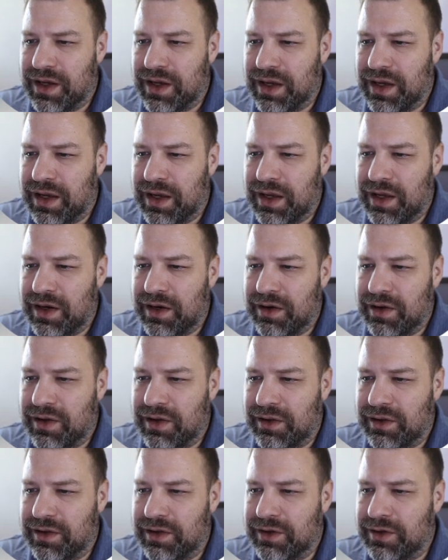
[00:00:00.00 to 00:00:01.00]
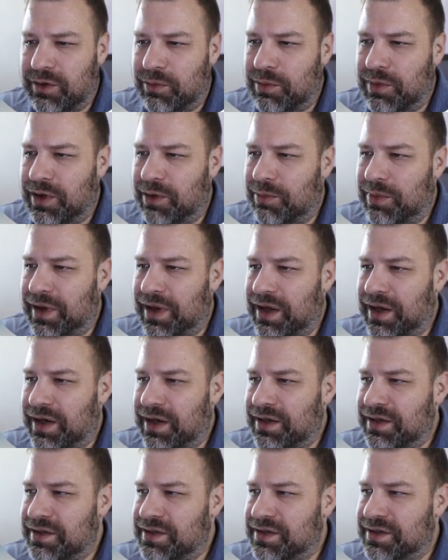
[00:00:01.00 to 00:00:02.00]
add a little bit of
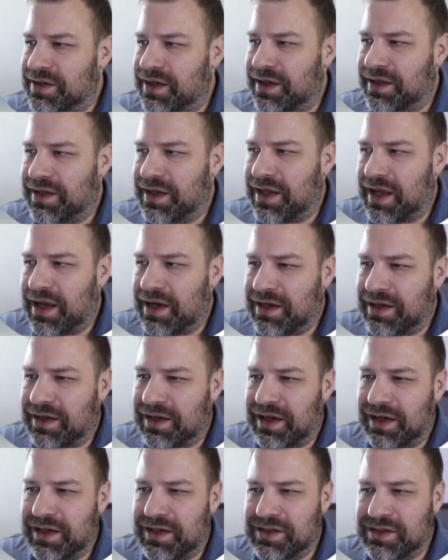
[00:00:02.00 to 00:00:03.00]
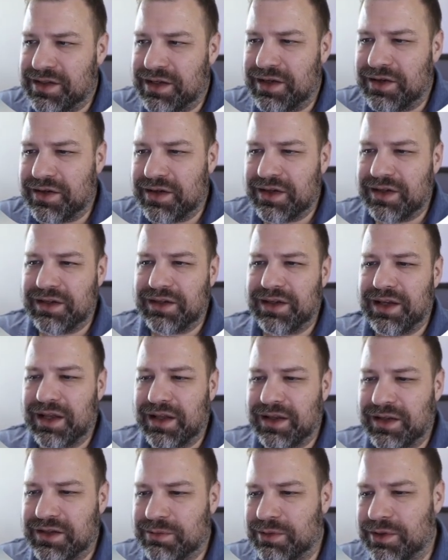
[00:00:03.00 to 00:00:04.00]
padding just like that to kind of center it.
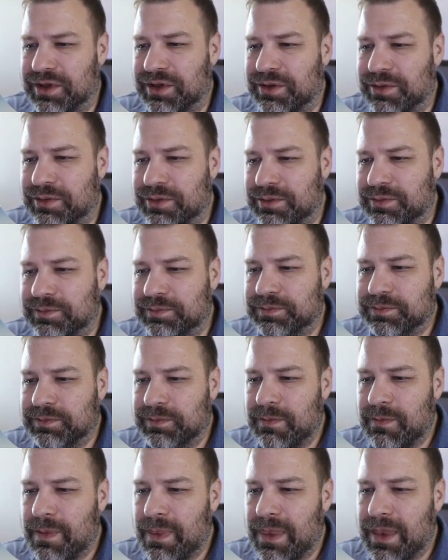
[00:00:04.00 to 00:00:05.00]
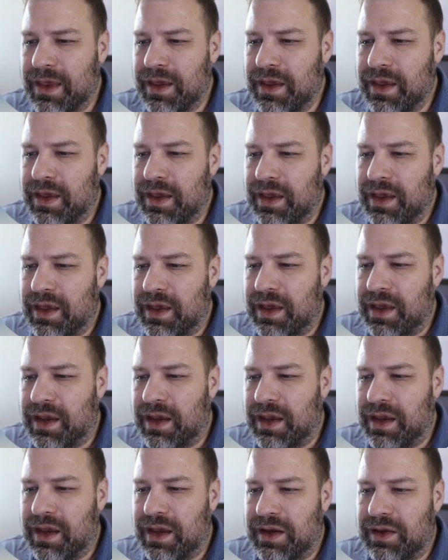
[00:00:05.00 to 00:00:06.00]
That looks pretty cool.
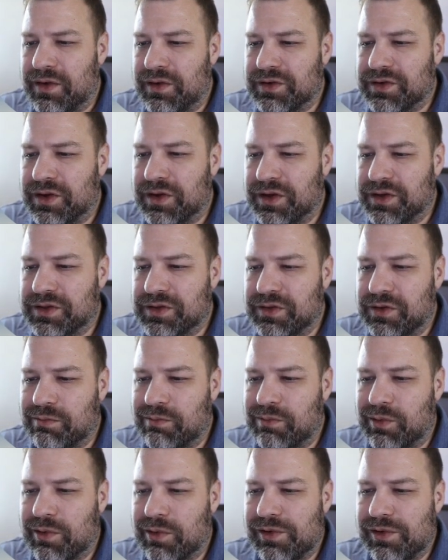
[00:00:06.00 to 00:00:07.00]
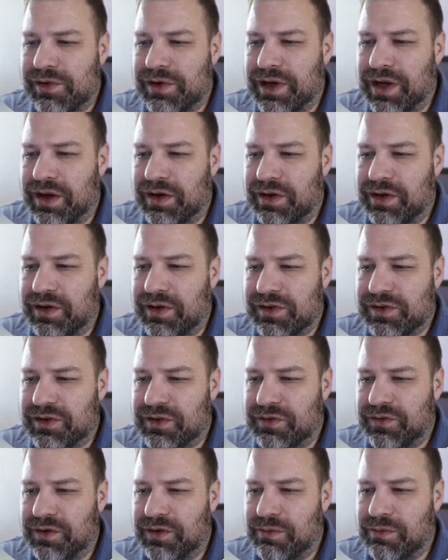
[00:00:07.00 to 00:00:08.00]
And there's also a border down here.
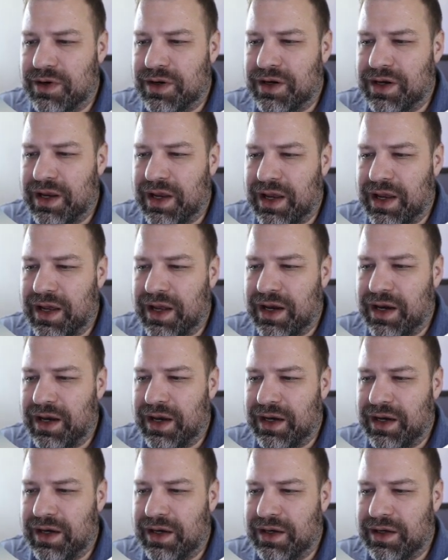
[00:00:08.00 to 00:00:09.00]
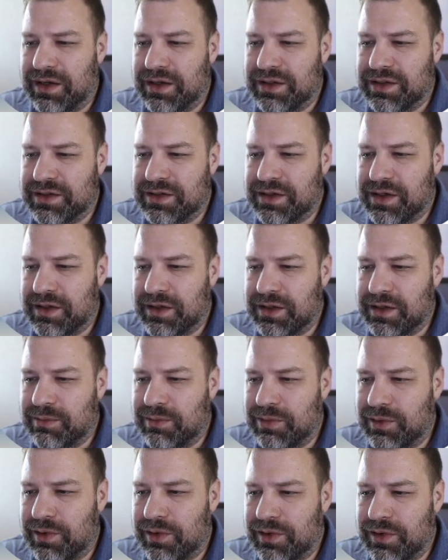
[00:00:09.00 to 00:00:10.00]
So if you wanted to add a solid
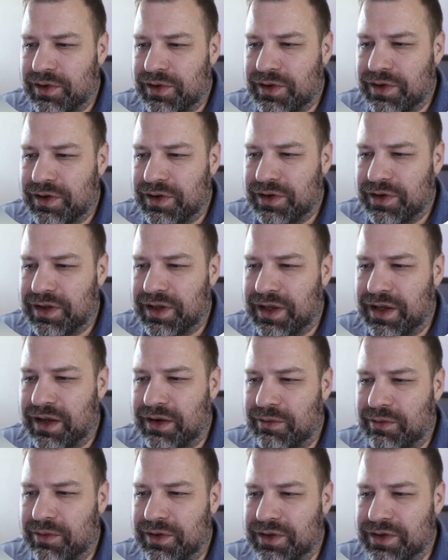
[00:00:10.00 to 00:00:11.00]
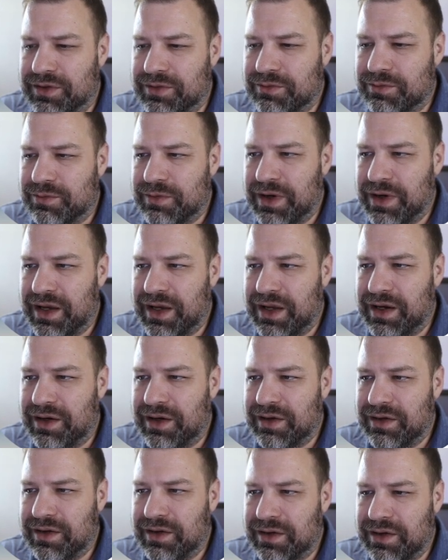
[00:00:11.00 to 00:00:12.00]
border that was
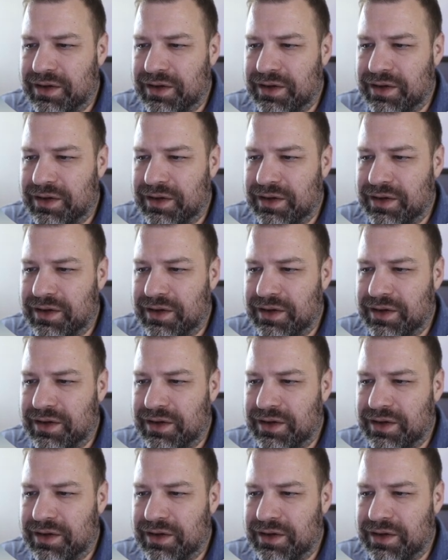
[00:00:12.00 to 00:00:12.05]
red,